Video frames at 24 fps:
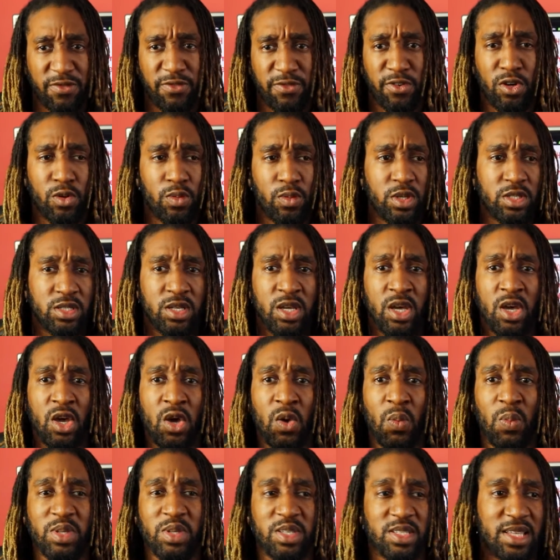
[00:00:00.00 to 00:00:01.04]
followers,
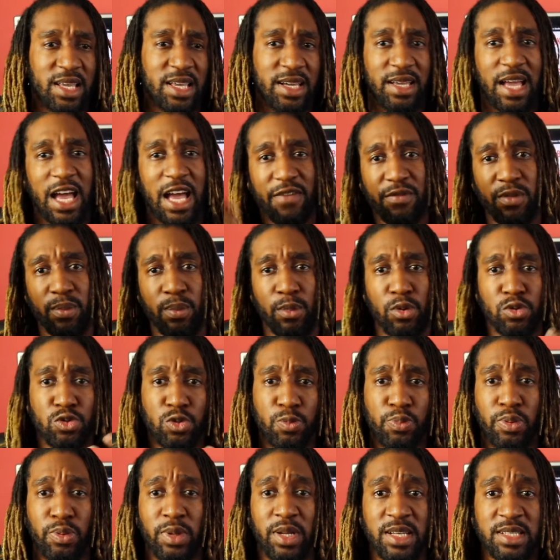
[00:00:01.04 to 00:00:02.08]
which is like having
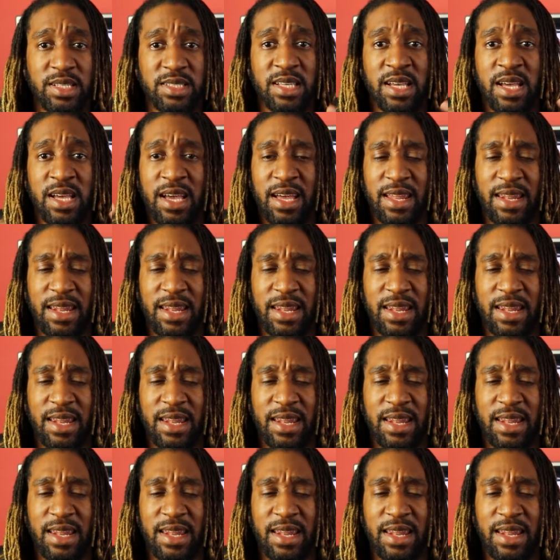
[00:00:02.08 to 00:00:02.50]
multiple lists.